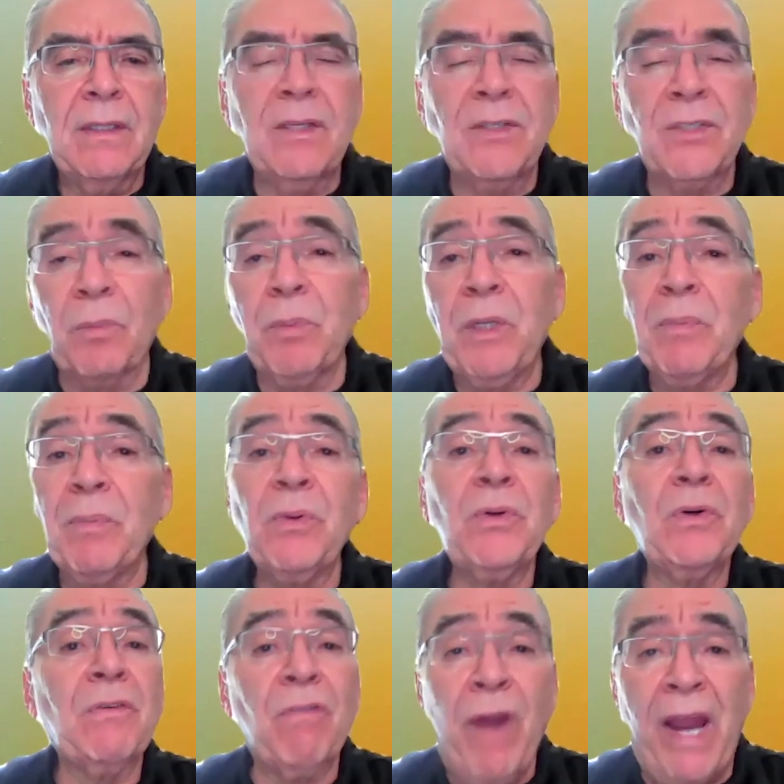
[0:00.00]
These are people
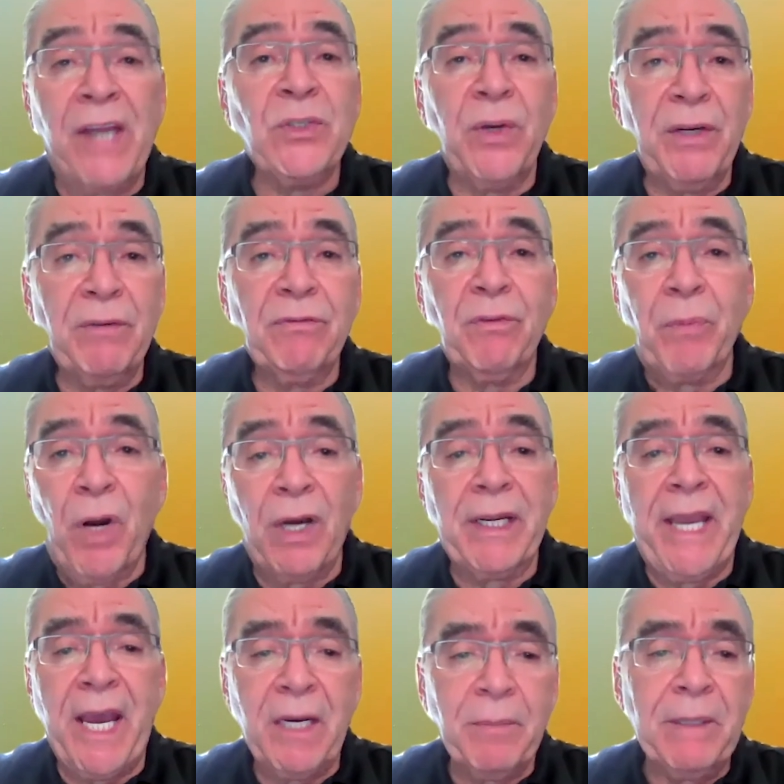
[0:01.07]
who graduated from our
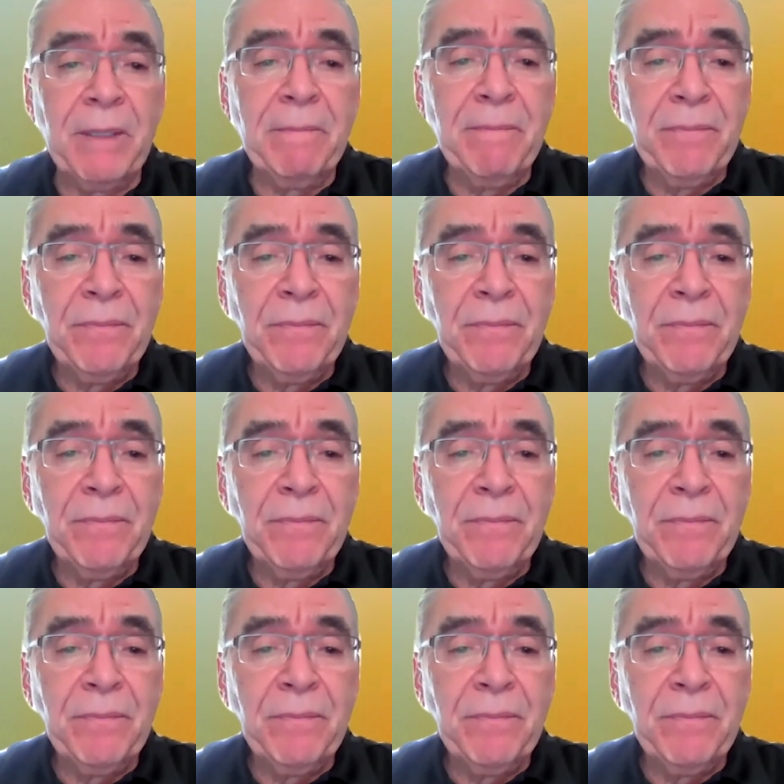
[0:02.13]
academy.